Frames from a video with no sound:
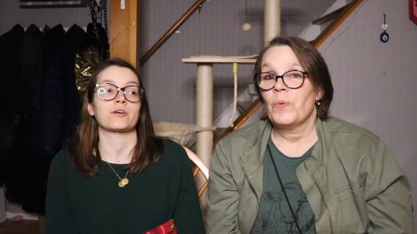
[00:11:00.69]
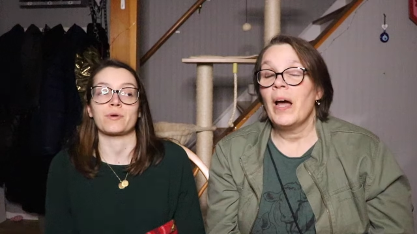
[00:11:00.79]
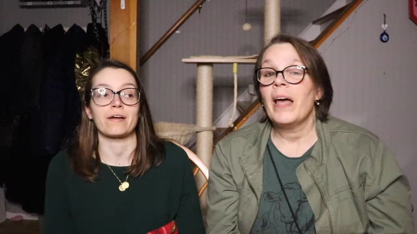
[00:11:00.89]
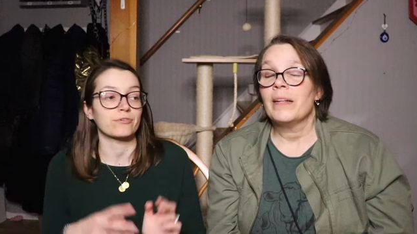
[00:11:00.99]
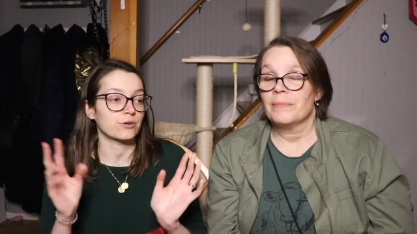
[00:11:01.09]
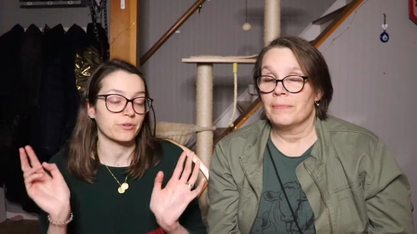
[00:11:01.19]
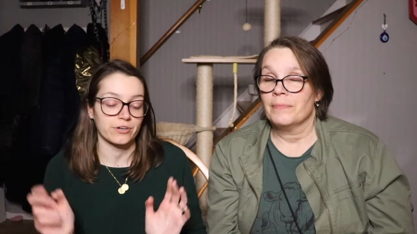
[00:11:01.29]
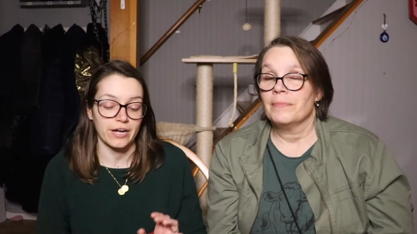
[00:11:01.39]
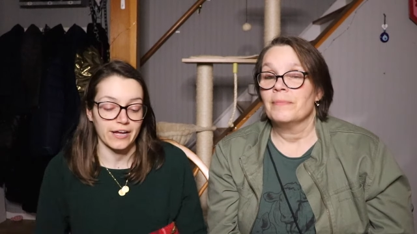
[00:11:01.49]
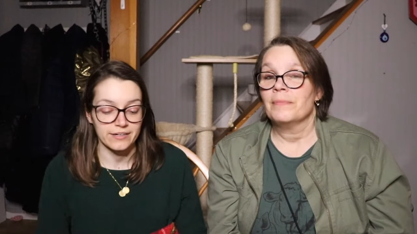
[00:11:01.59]
Speaker 1: or right. whatever with
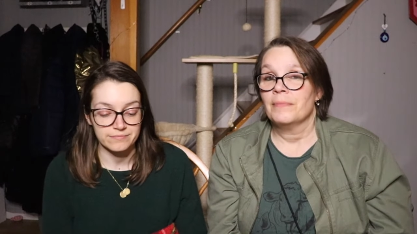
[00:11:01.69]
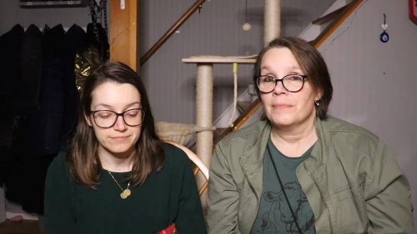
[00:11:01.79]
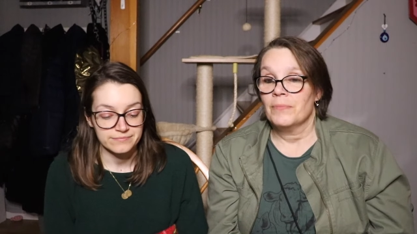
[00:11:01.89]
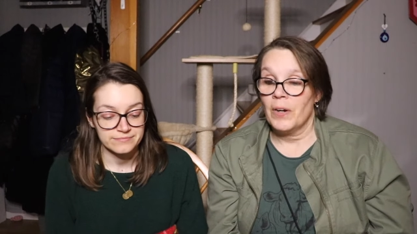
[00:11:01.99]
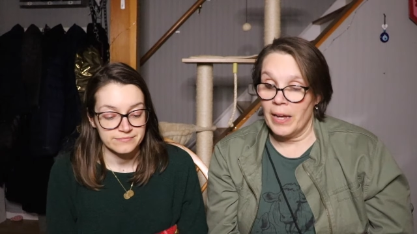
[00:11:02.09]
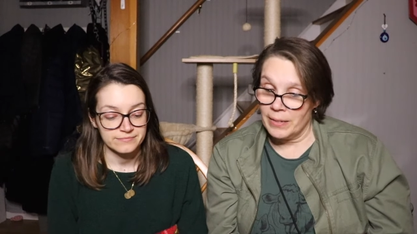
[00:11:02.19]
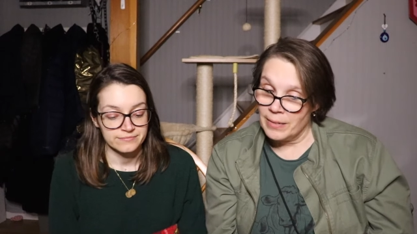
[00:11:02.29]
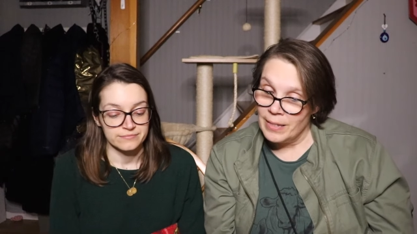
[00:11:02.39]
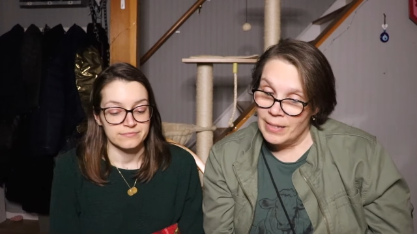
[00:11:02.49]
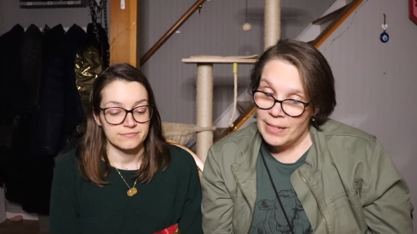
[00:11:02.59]
her head. Right.
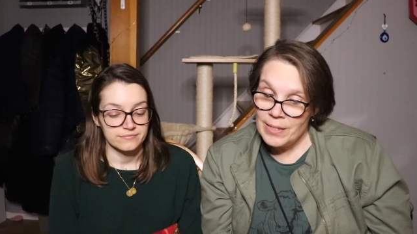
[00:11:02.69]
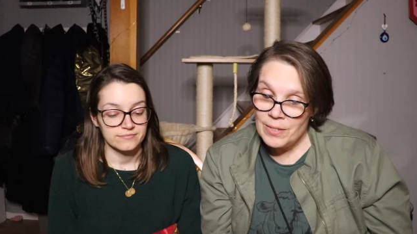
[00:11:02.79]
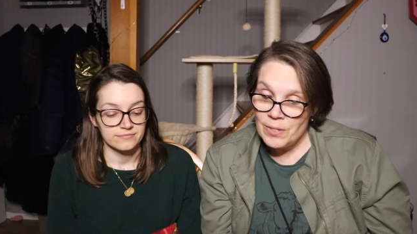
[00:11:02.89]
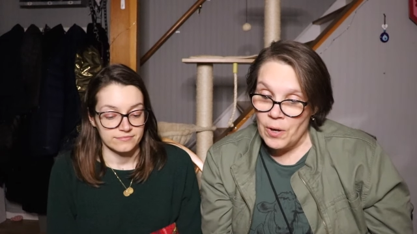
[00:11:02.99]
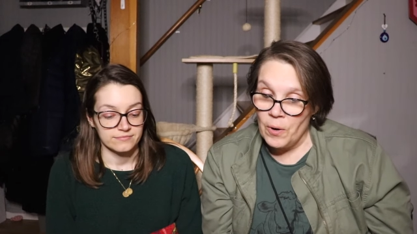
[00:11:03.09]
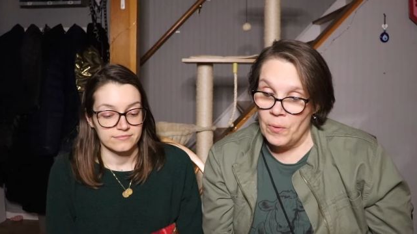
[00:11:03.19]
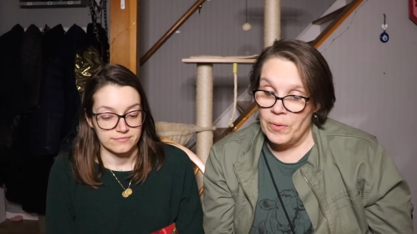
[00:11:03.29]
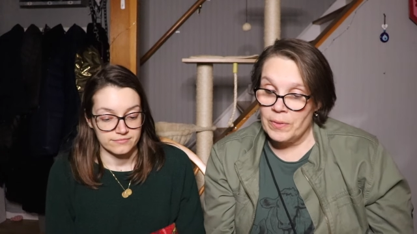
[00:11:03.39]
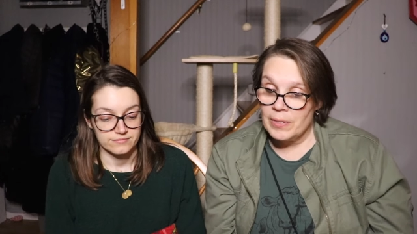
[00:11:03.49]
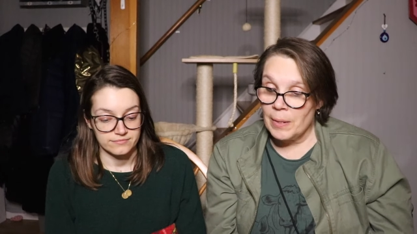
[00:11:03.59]

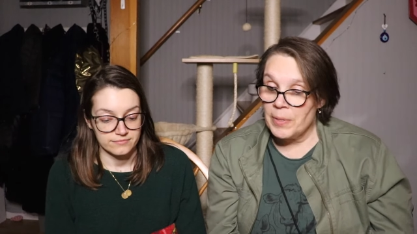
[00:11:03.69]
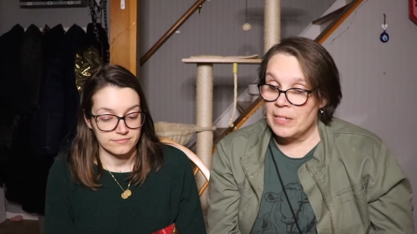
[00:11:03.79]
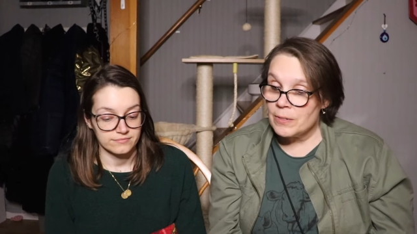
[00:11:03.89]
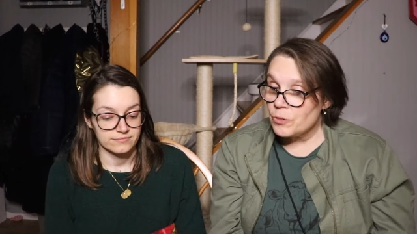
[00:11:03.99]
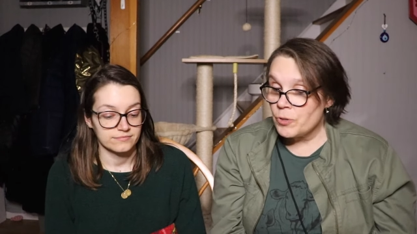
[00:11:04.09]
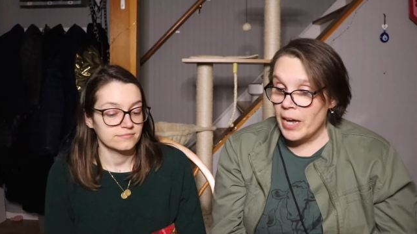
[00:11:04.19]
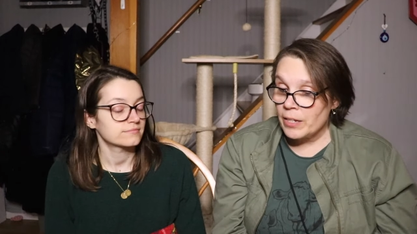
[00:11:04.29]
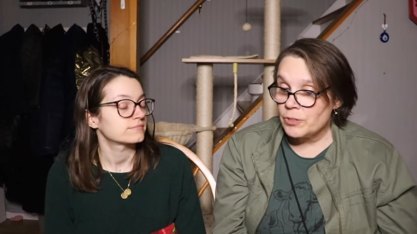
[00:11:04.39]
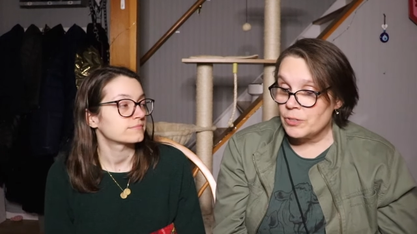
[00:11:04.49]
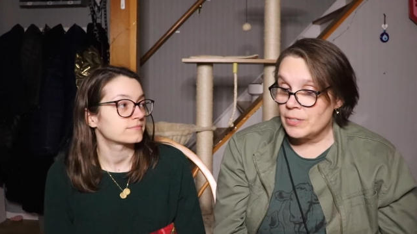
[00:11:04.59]
So some of the
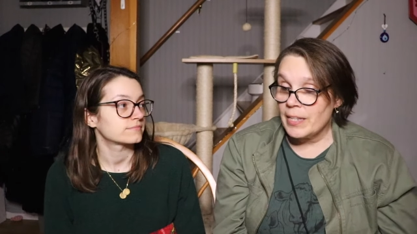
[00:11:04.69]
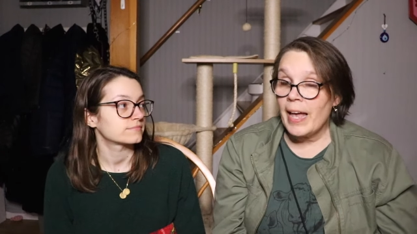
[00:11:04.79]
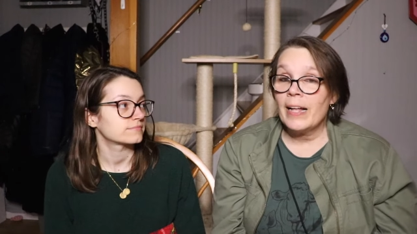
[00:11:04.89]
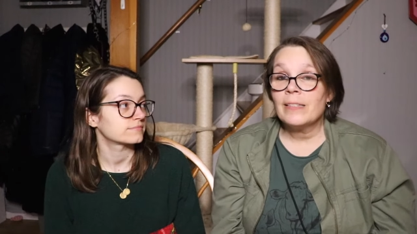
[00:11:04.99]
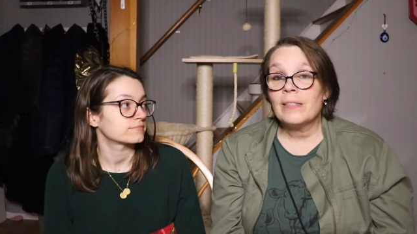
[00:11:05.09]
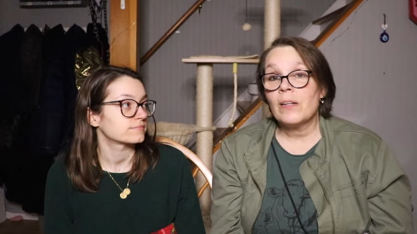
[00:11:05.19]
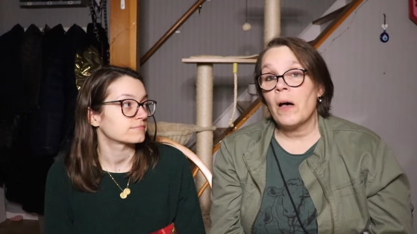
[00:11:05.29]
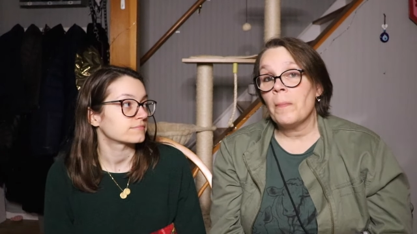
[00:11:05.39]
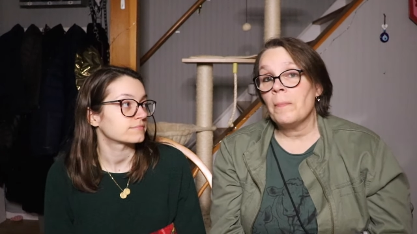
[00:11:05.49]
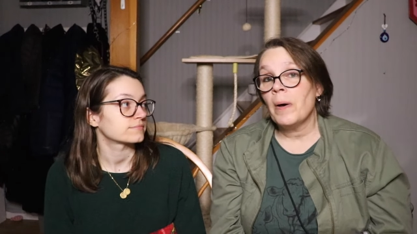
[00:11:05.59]
distractions. They had
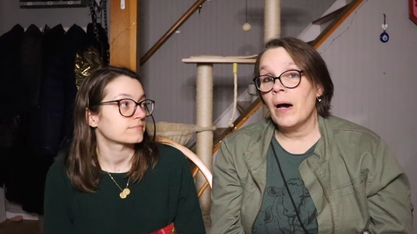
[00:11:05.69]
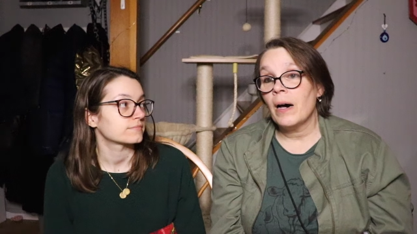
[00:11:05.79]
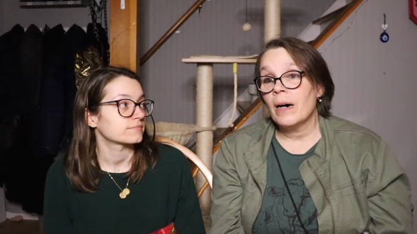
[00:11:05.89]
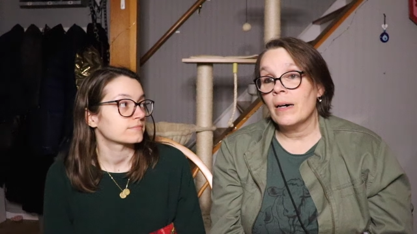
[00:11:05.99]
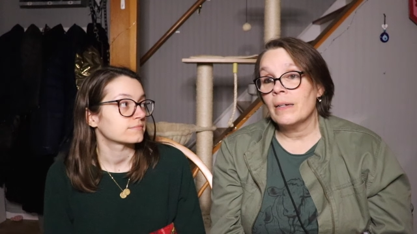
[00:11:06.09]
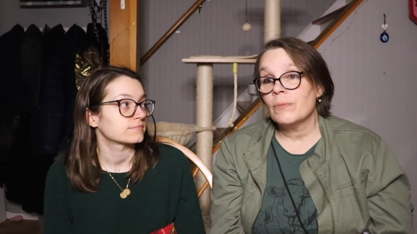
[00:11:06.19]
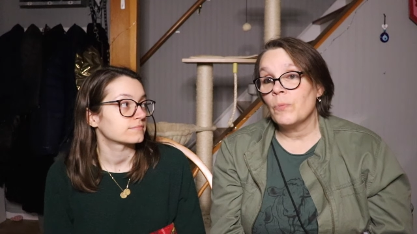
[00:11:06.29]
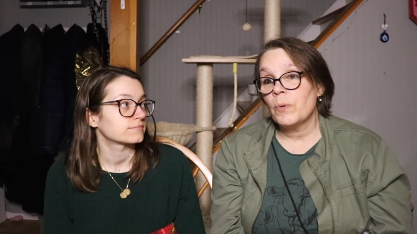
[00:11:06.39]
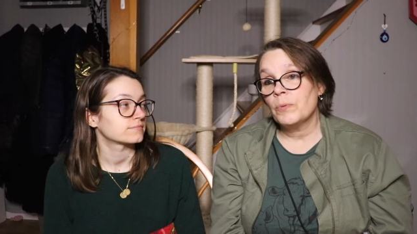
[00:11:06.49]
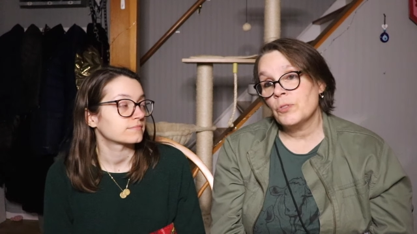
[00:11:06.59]
some. Uh,
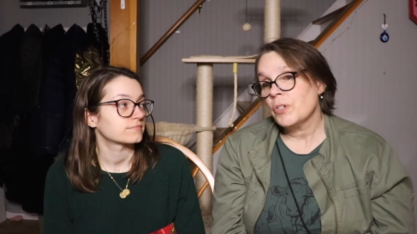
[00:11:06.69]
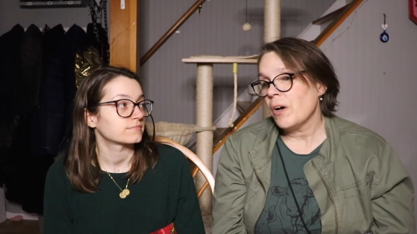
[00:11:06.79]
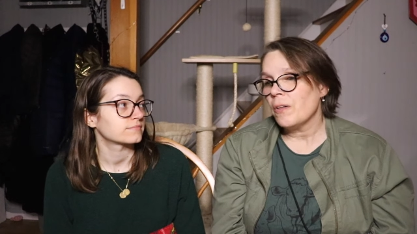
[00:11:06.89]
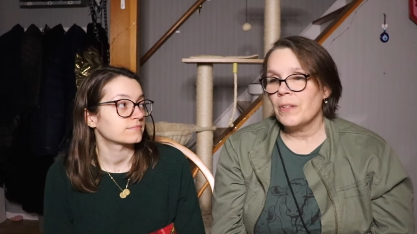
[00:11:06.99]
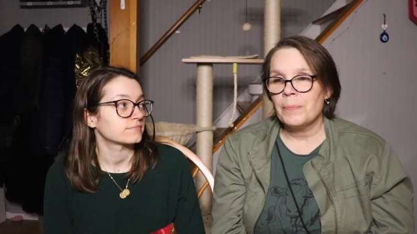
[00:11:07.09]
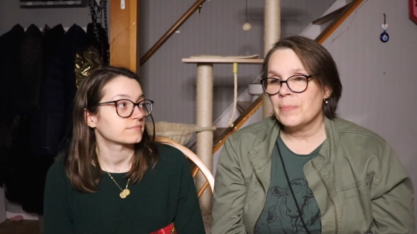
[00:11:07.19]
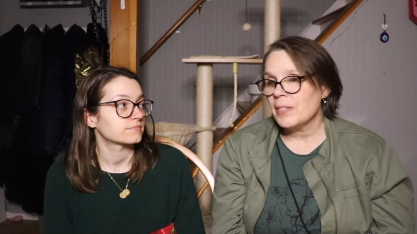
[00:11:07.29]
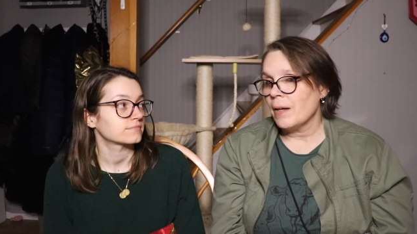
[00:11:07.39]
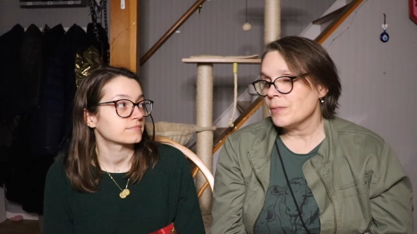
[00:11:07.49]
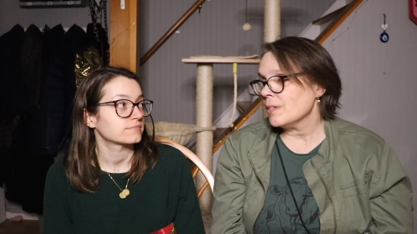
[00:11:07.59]
what would you call them?
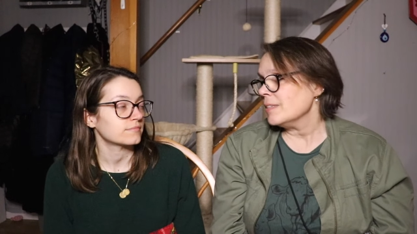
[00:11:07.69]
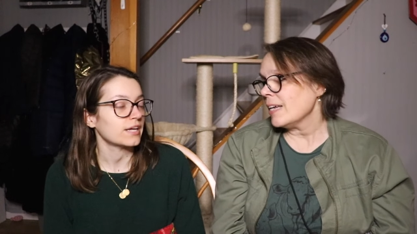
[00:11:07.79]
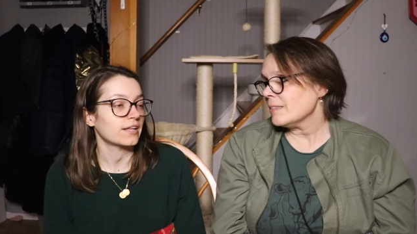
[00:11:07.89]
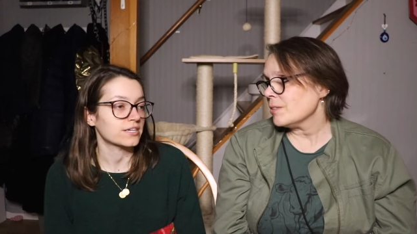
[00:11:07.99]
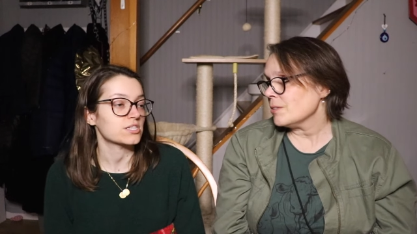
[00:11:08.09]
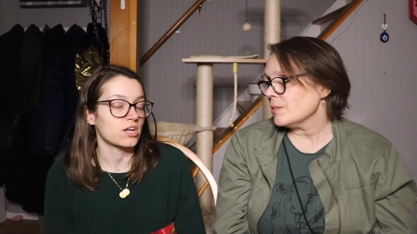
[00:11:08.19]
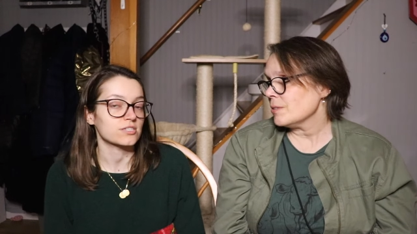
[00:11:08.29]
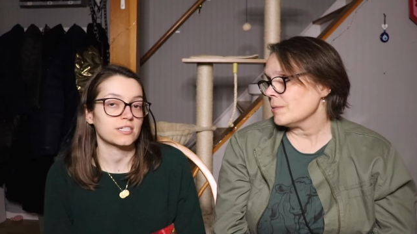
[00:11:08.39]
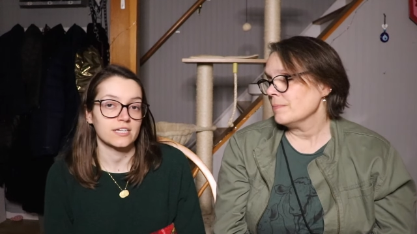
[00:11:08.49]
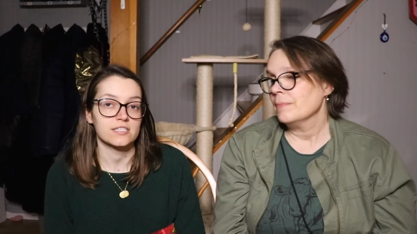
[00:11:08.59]
Salsa dancers. Yeah, like a
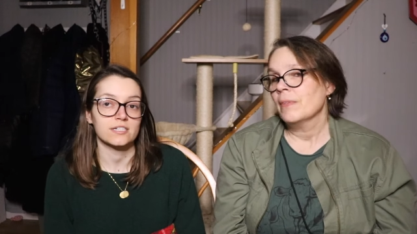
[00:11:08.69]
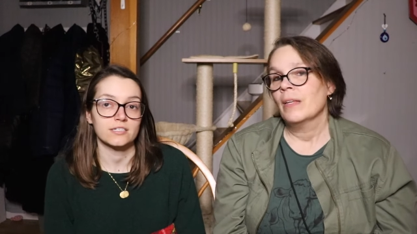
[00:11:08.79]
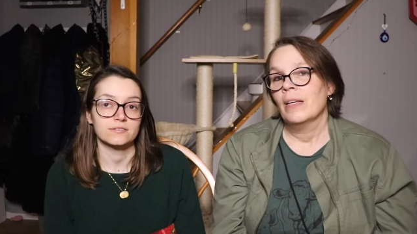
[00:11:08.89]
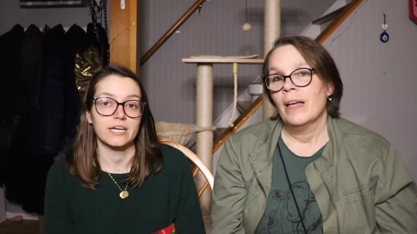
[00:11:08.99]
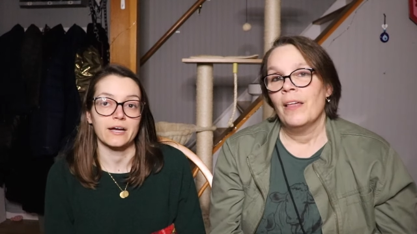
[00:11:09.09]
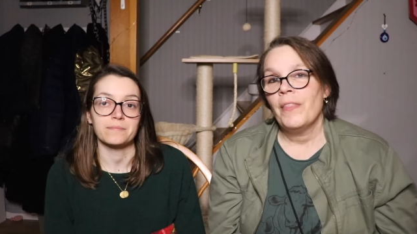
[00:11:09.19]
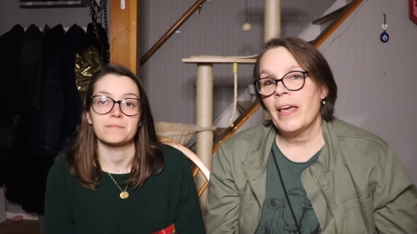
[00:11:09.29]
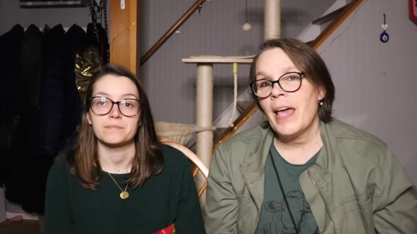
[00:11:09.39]
salsa dancer. Yeah. They